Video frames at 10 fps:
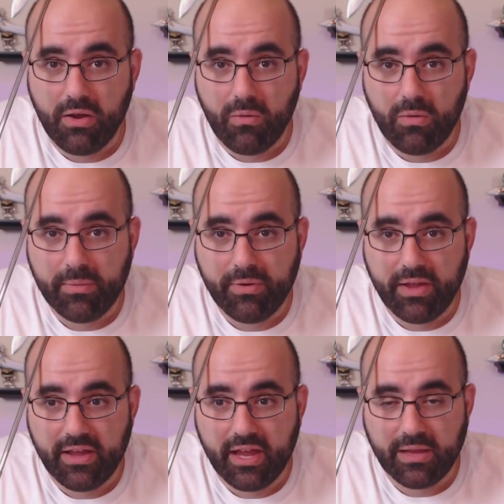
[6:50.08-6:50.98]
where we
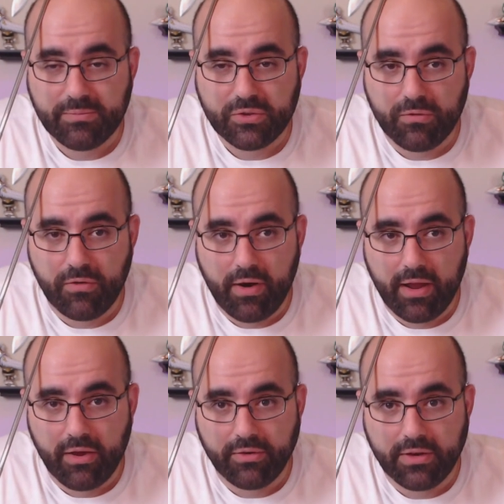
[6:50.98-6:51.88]
play games, goof
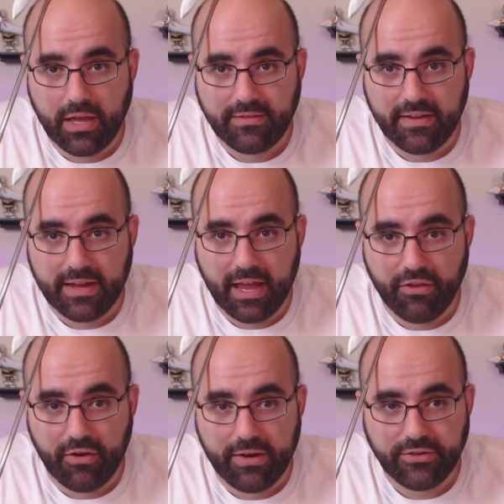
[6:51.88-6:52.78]
around
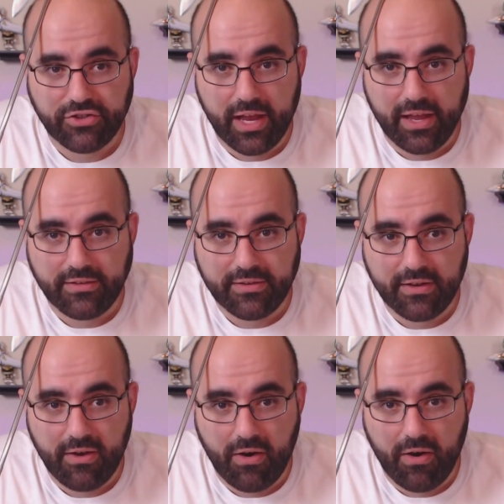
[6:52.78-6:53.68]
together, and chat
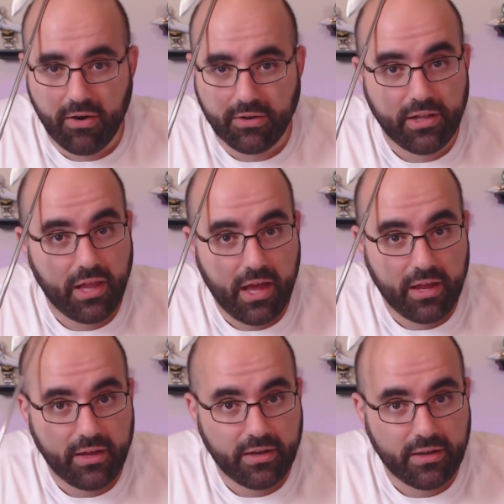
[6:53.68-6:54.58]

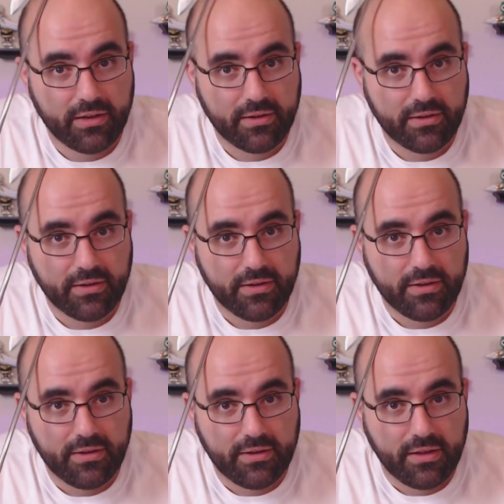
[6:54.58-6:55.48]
online.
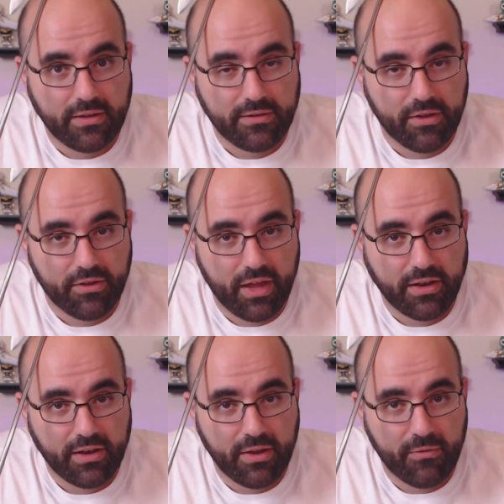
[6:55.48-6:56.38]
Till
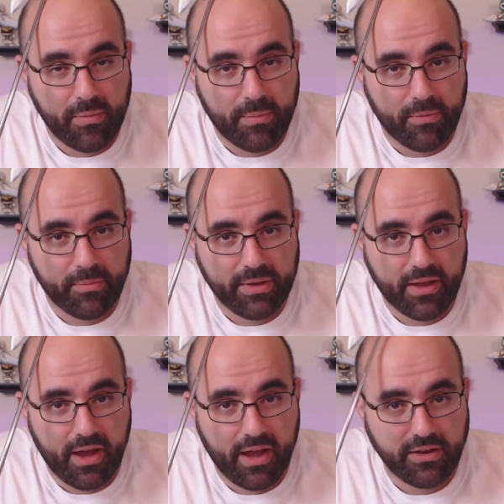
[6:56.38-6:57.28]
then, remember, be
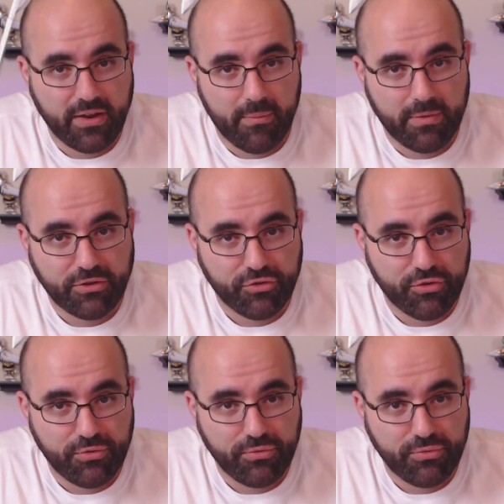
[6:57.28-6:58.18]
kind, be
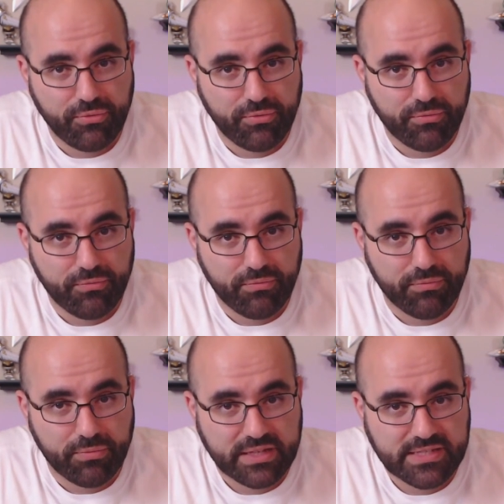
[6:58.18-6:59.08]
true,
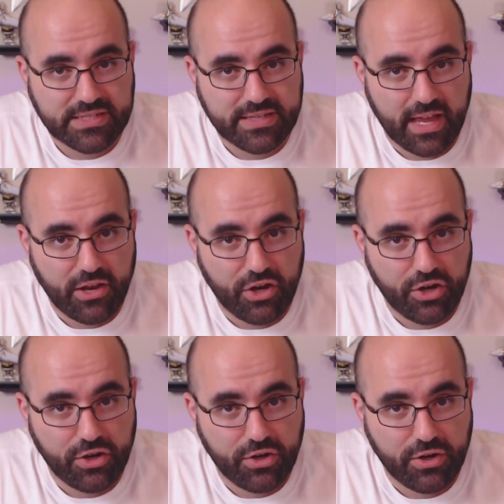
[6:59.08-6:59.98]
be stellar,
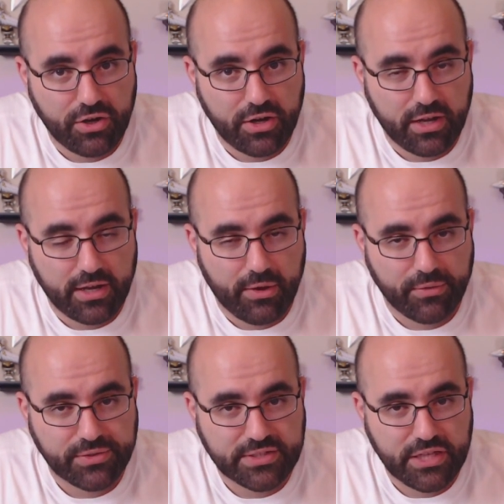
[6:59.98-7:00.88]
and I
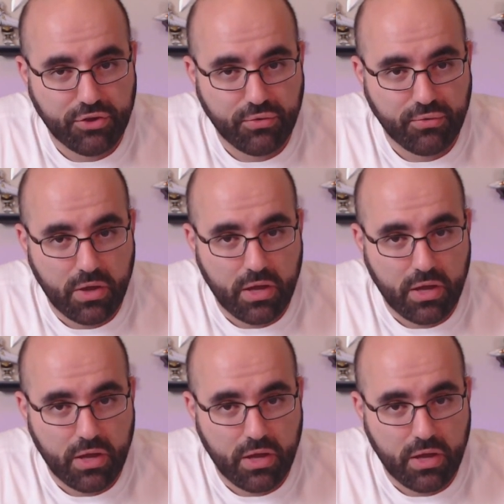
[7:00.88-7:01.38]
will see you